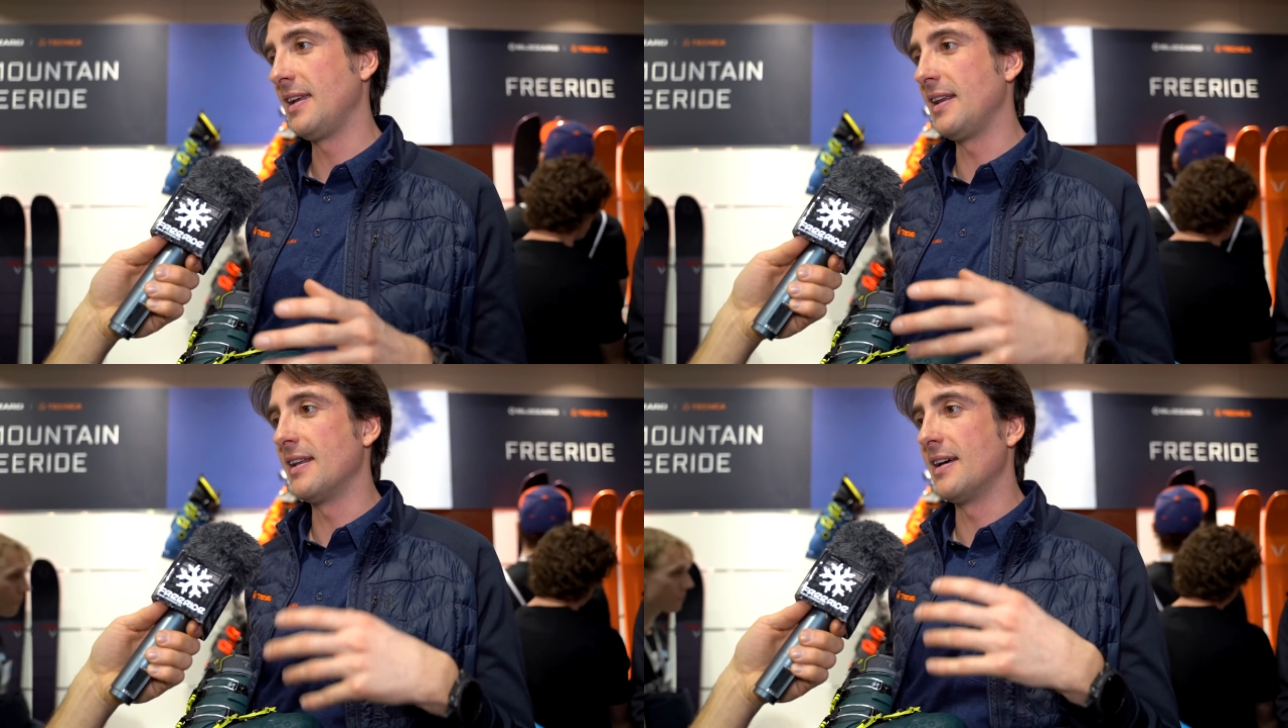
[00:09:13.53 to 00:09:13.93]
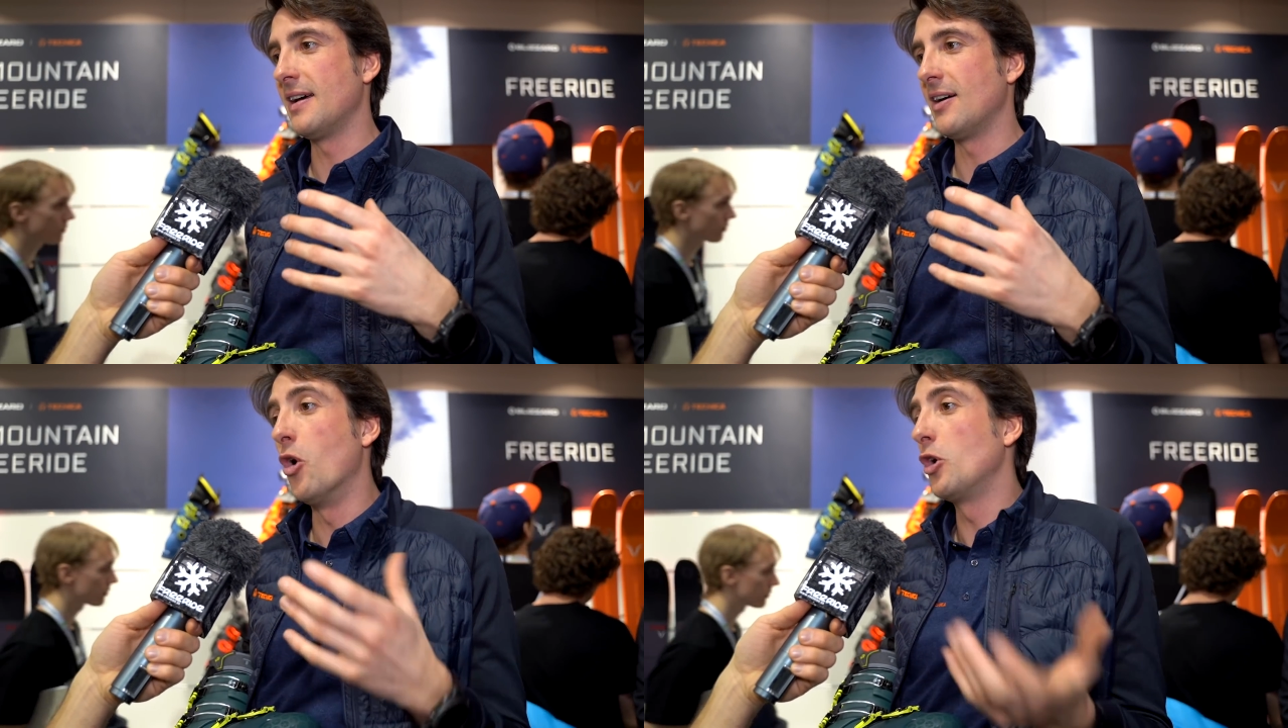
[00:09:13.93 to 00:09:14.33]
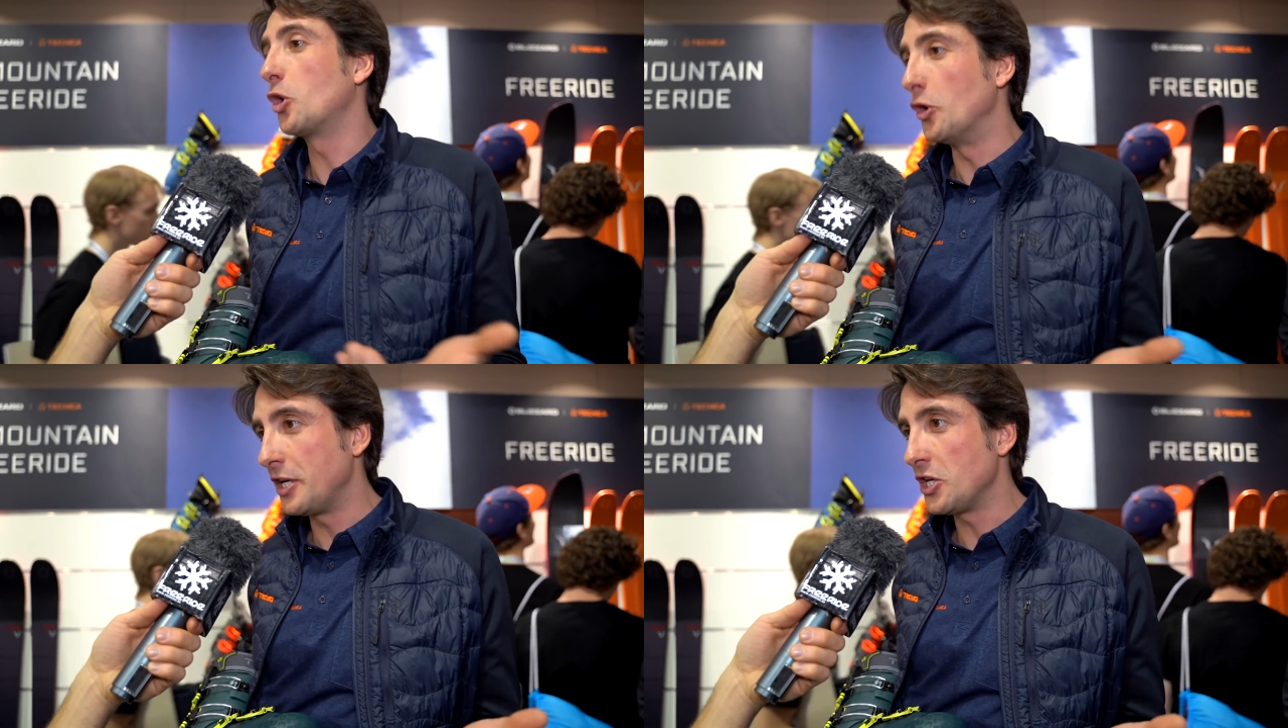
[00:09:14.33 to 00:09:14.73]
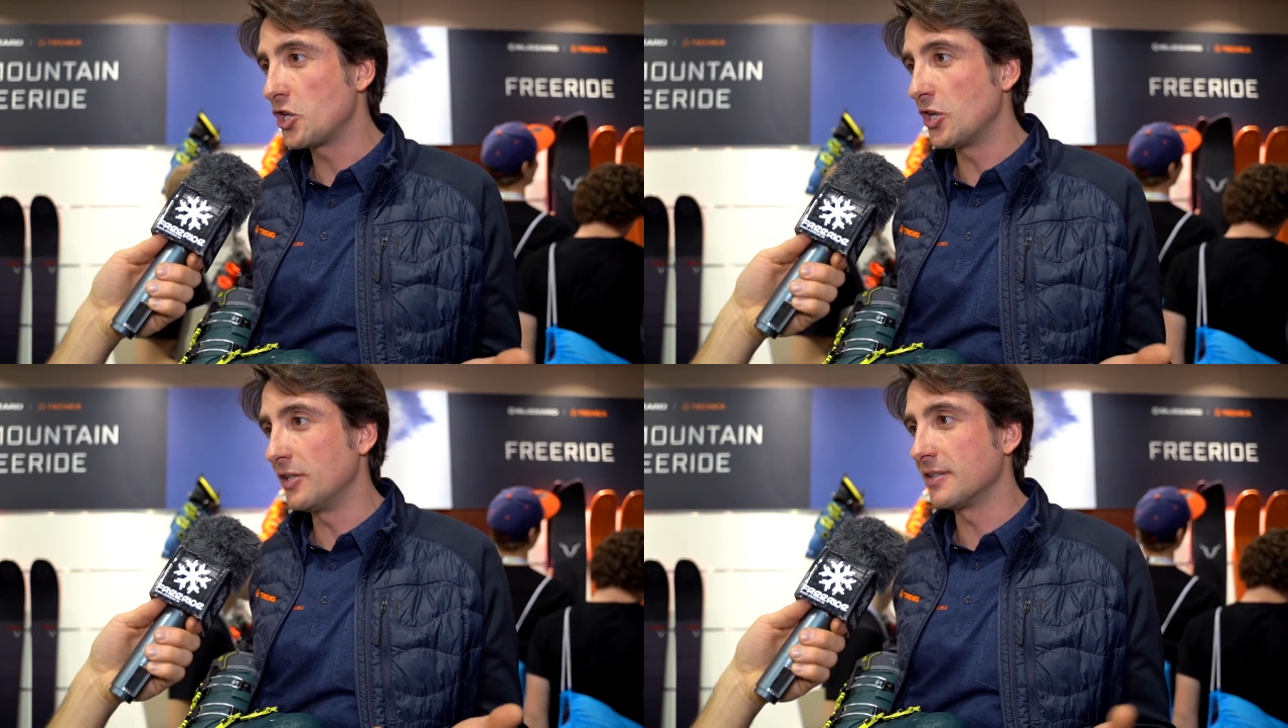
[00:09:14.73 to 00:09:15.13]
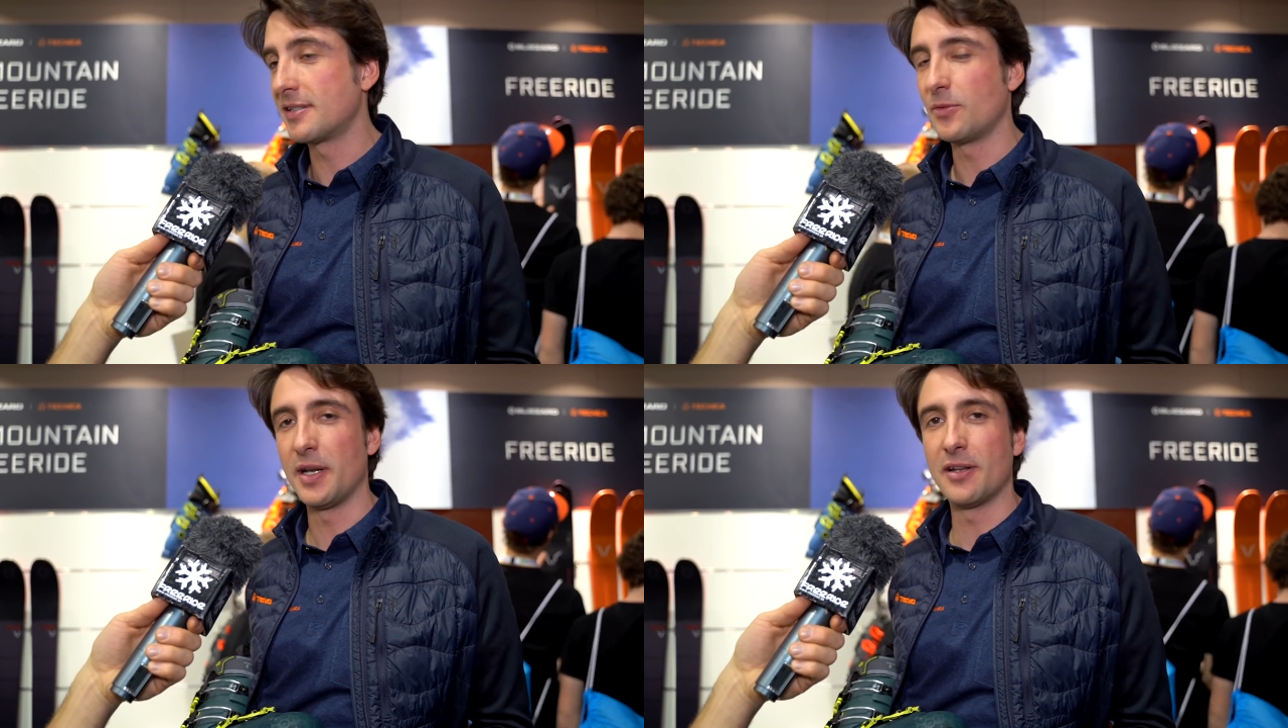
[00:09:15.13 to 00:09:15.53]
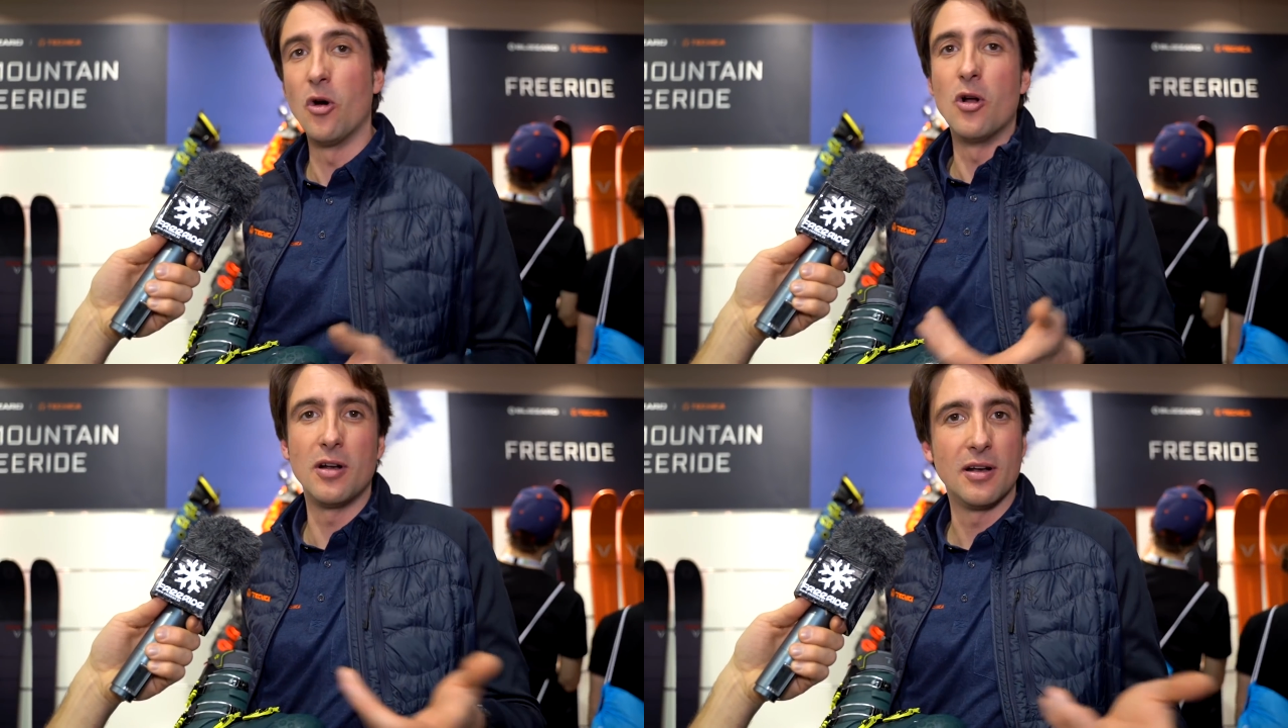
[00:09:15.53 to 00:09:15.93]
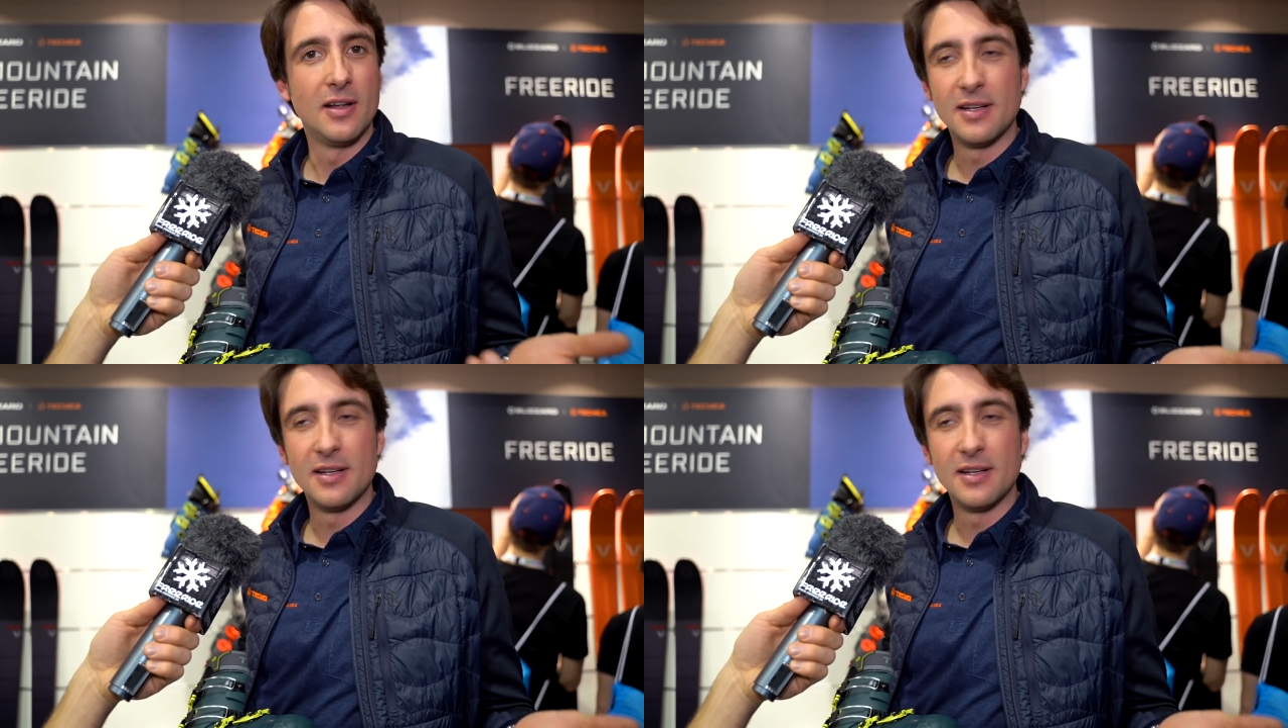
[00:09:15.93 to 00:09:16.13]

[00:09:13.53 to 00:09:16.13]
in all conditions with all